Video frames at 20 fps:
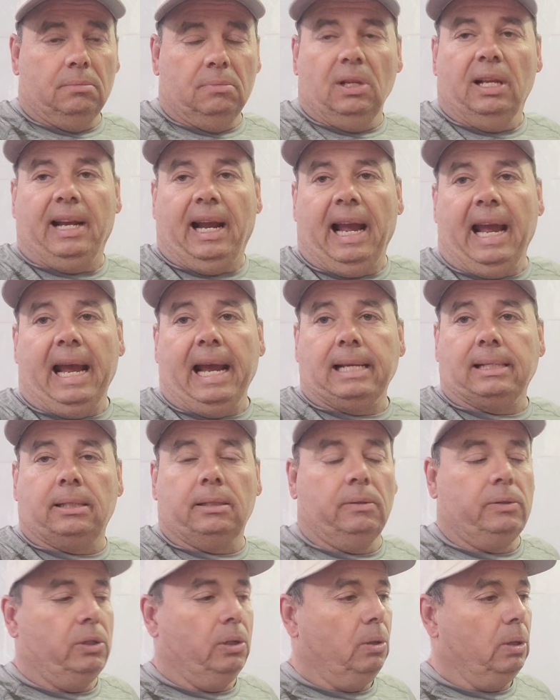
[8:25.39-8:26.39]
like
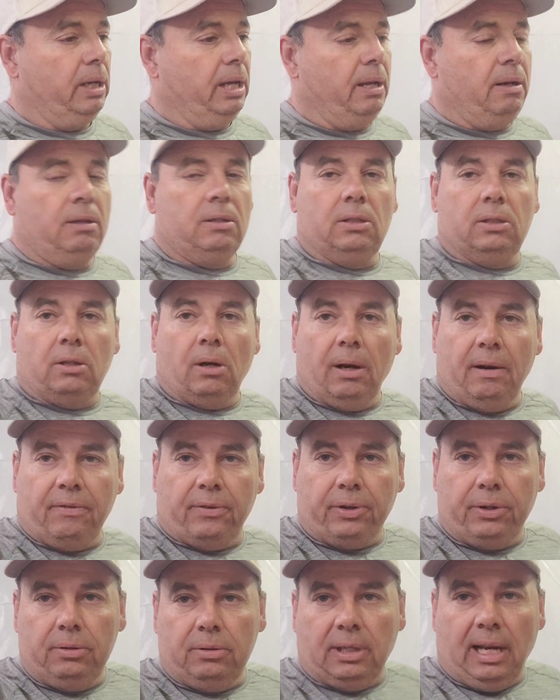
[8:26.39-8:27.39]
ass. So again, sorry
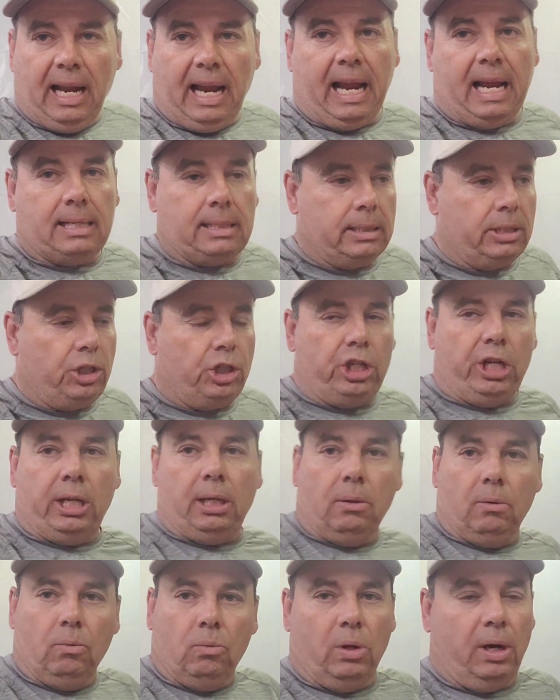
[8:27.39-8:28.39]
for using ass and
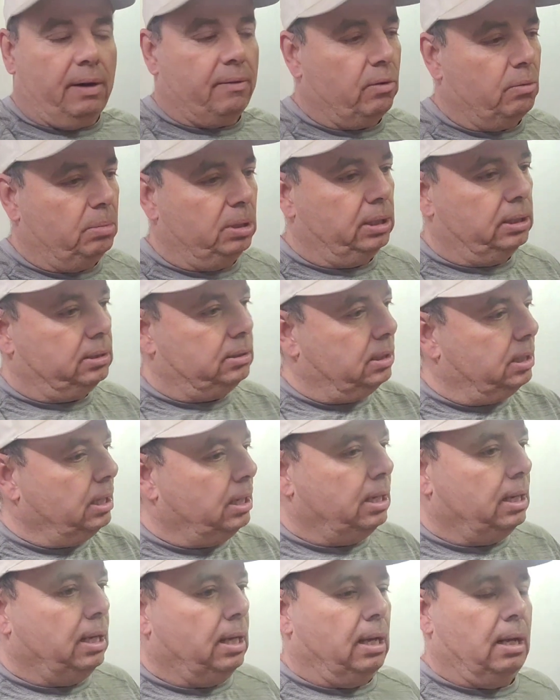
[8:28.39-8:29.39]
shit and whatever, but
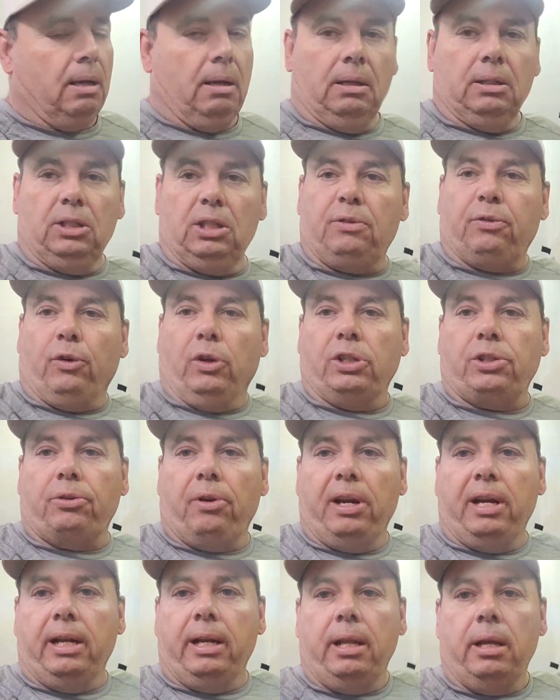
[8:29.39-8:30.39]
just
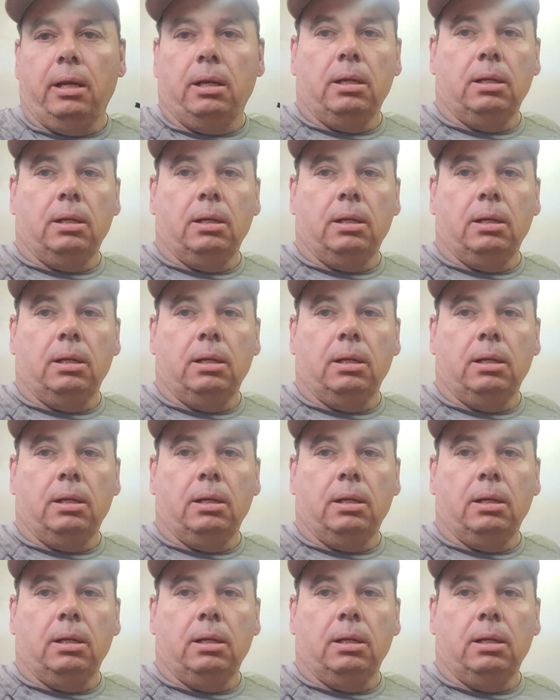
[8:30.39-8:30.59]
frustrated.